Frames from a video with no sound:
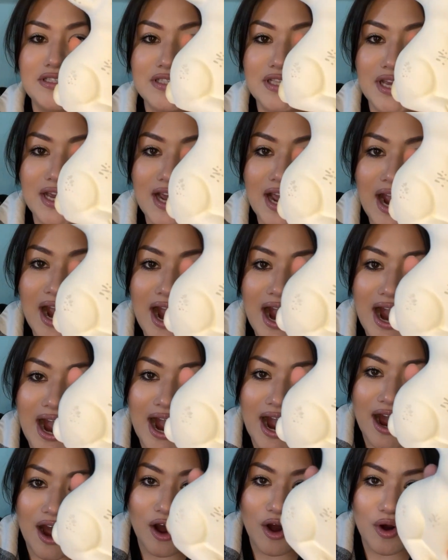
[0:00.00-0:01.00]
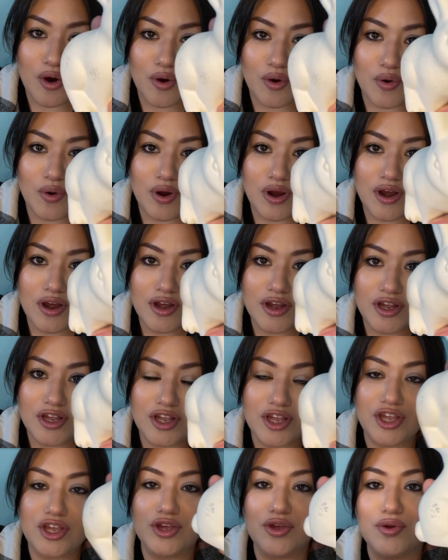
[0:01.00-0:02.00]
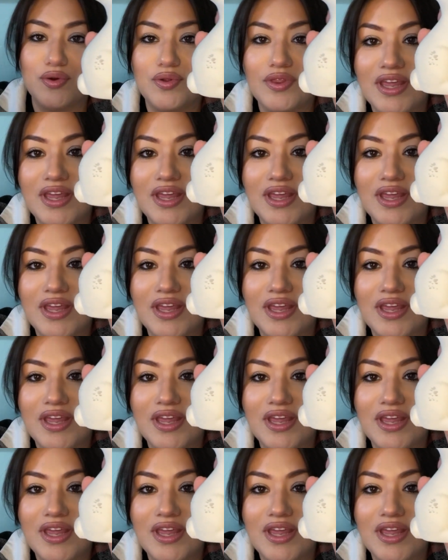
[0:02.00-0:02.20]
Like, how cute.